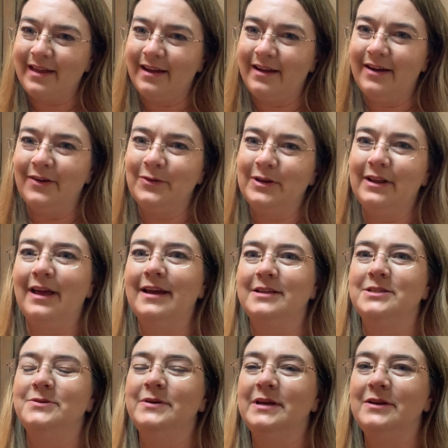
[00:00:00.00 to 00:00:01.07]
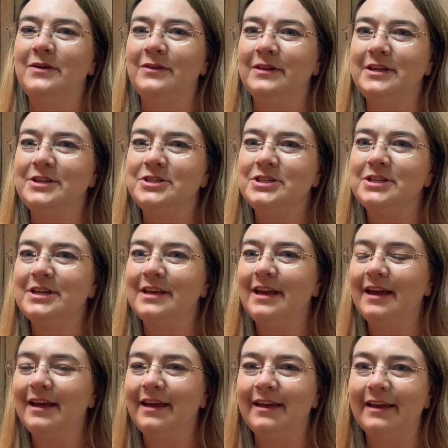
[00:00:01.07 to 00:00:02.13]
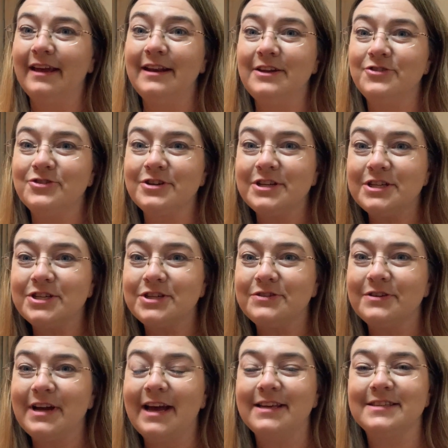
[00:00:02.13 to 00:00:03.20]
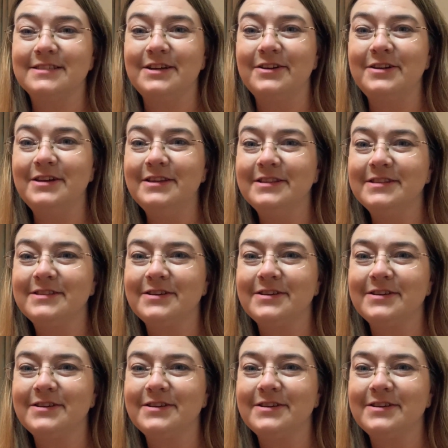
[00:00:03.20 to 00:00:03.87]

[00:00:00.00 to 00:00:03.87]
I would like to acknowledge any traditional custodians